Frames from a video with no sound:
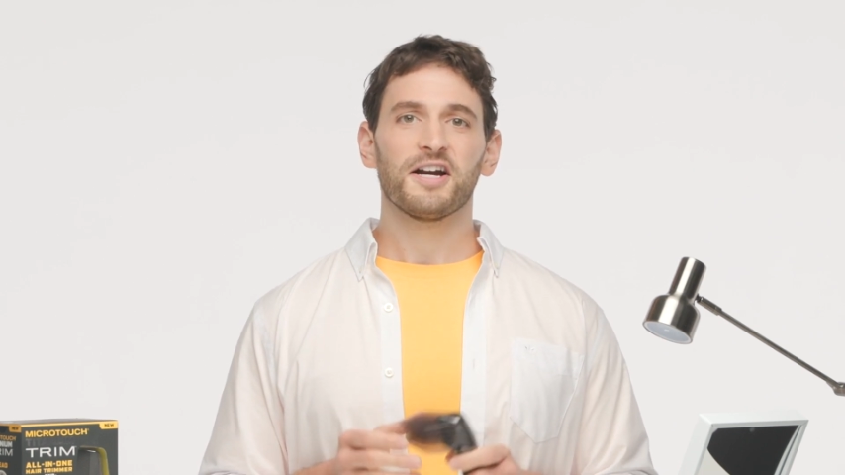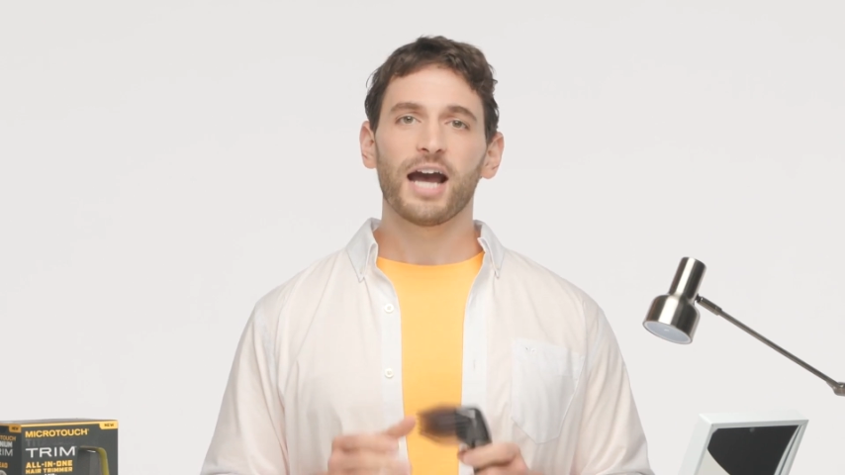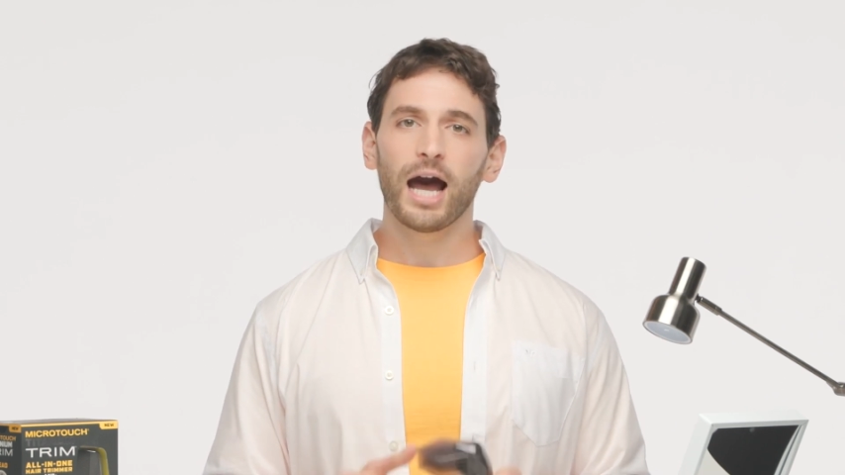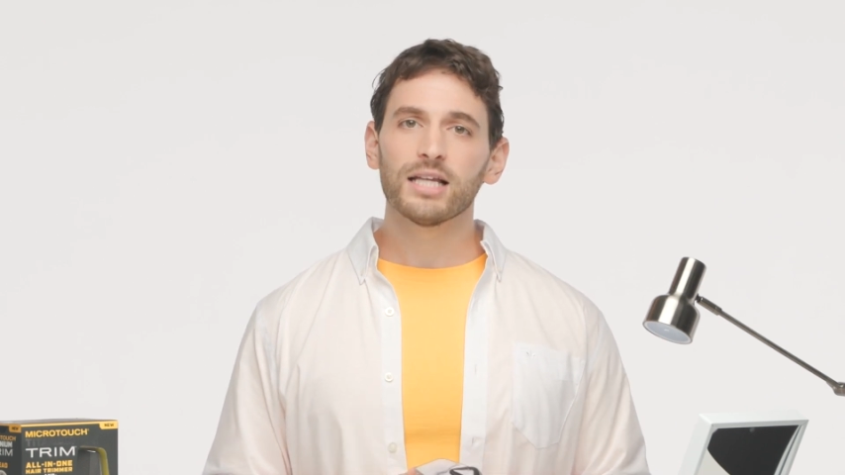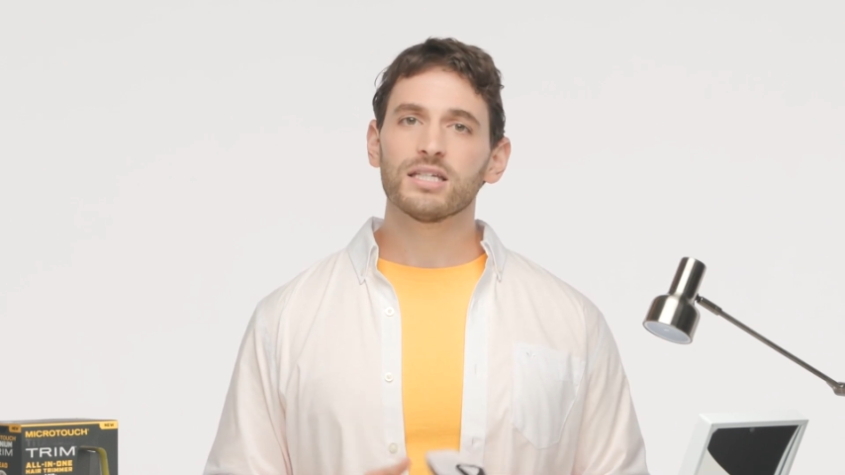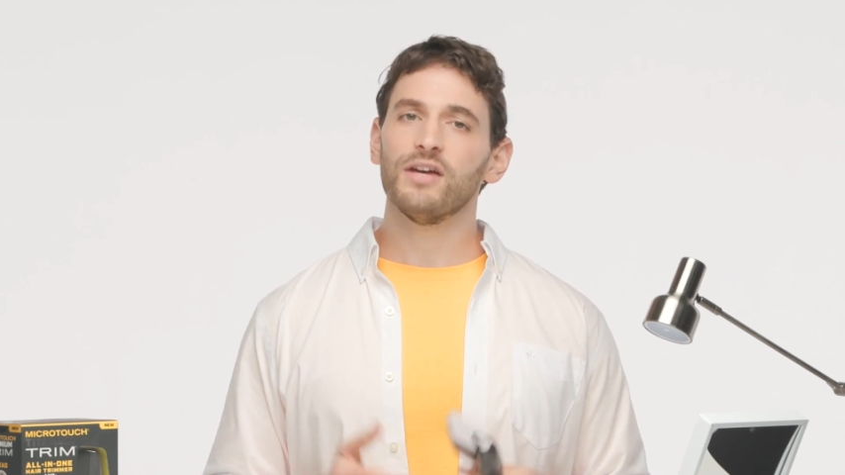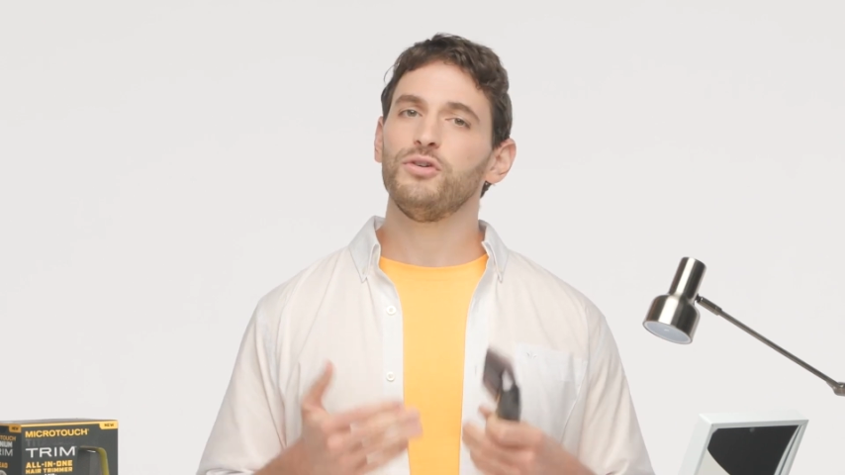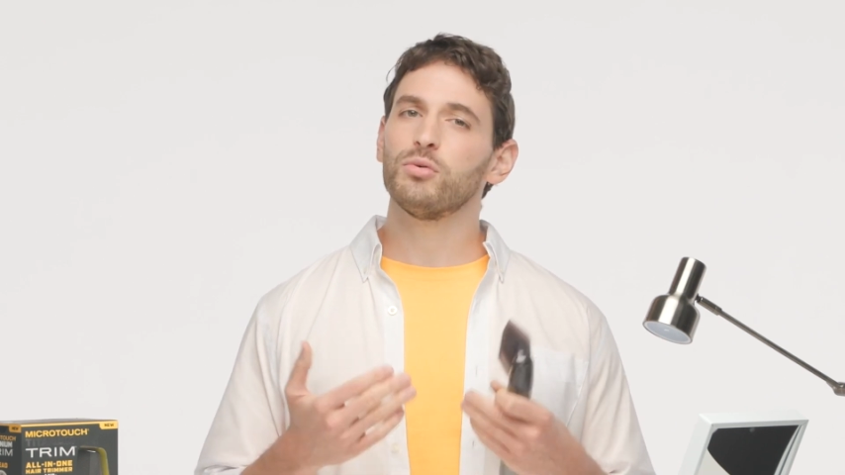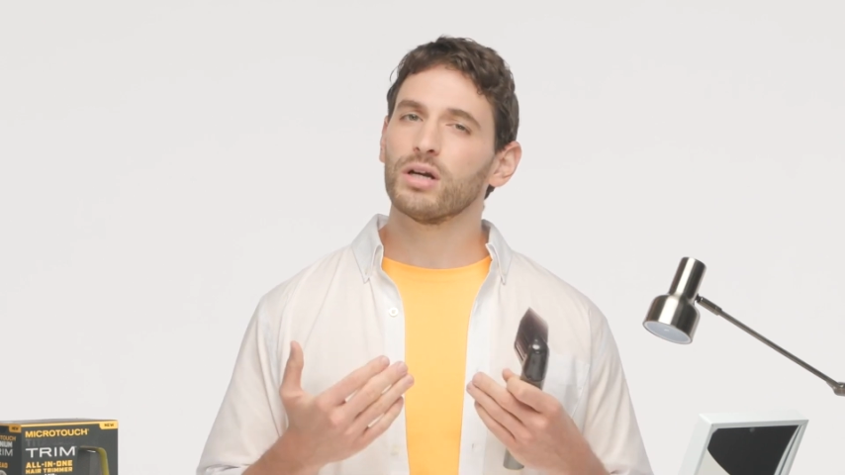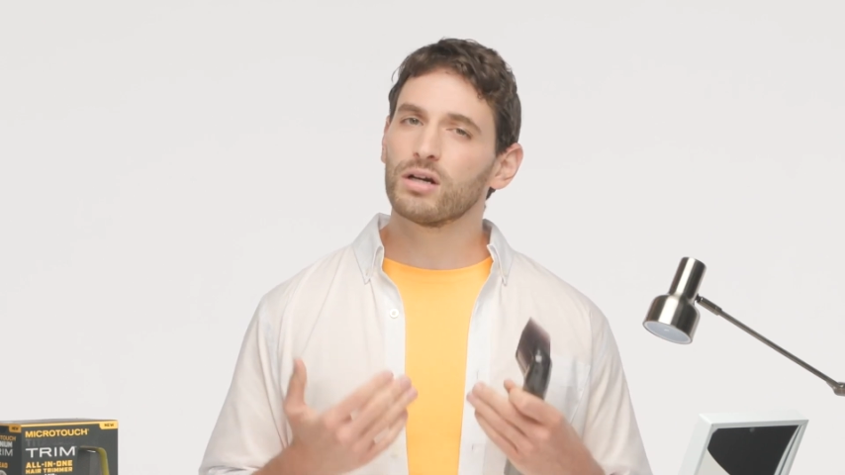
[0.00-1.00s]
Guys, if
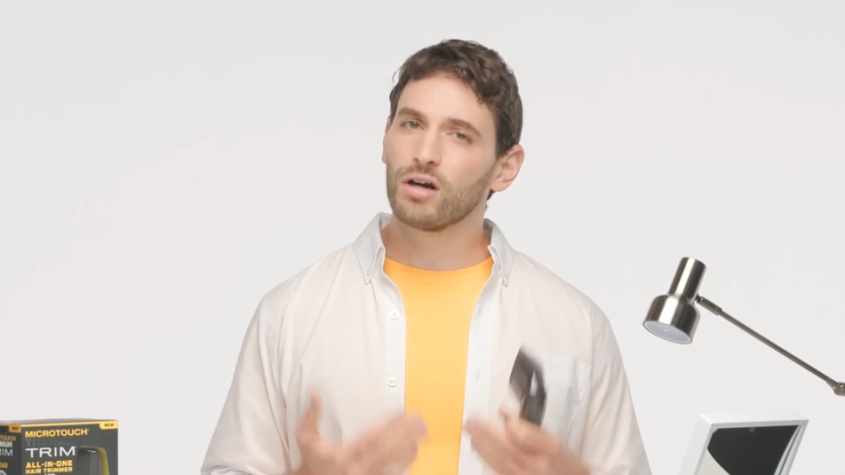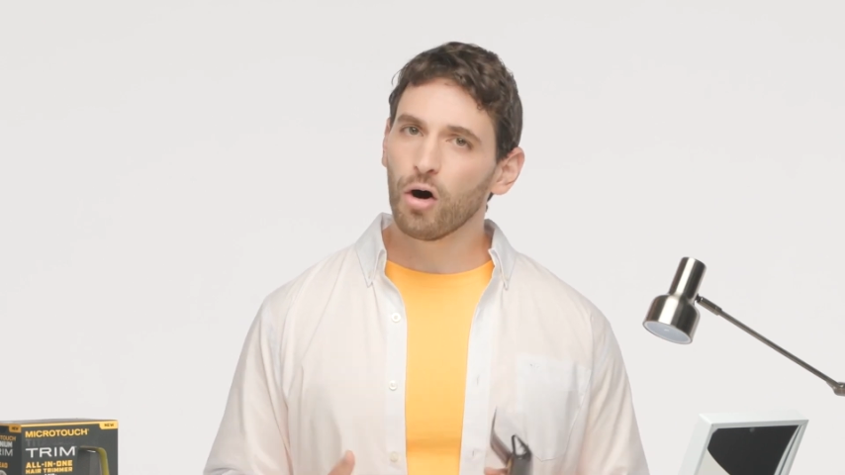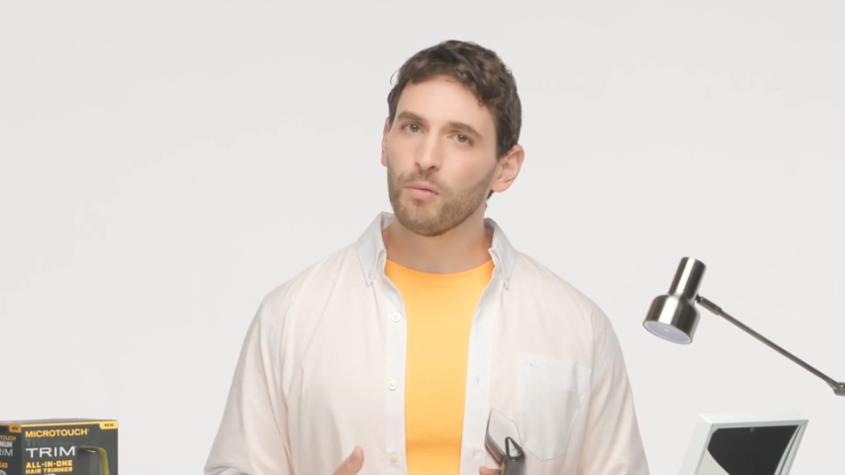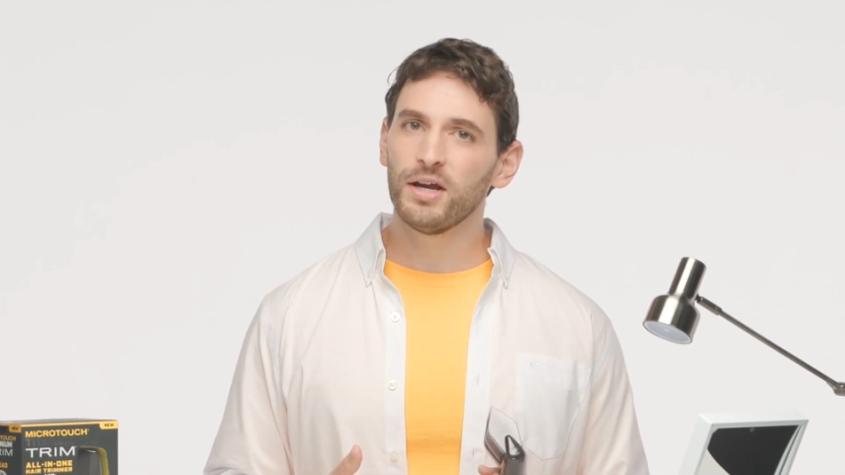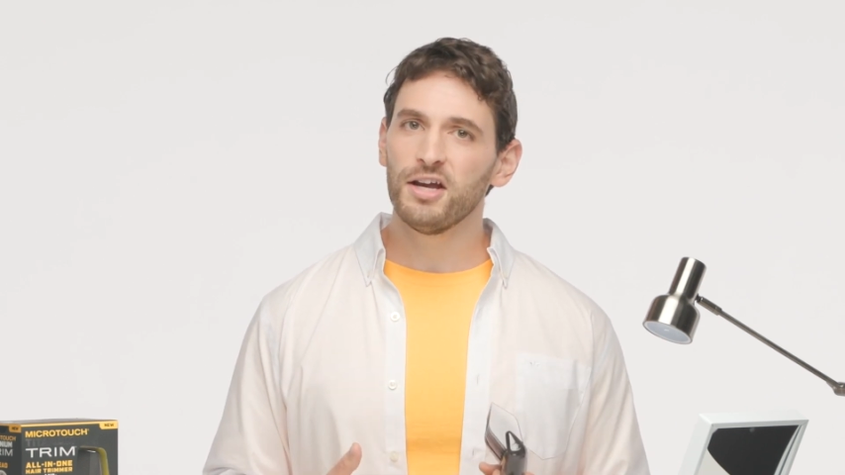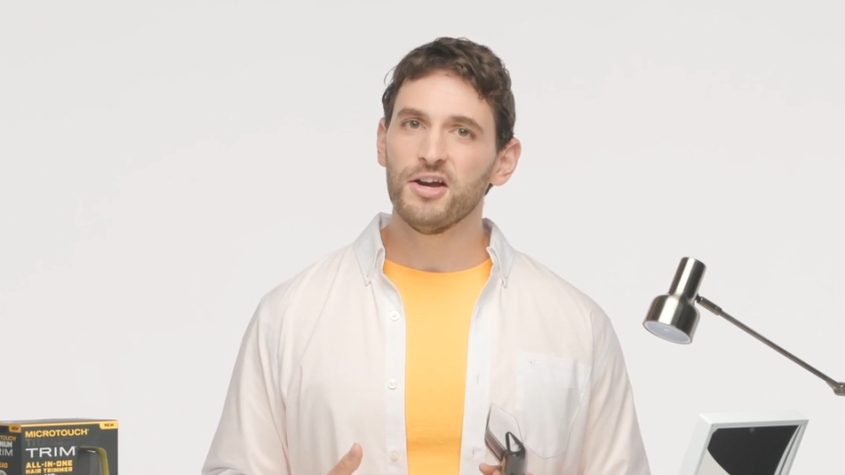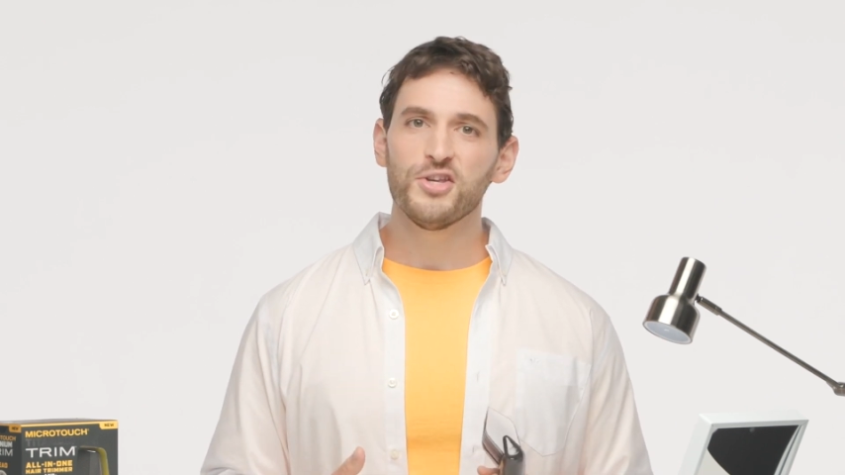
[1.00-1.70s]
you can comb it,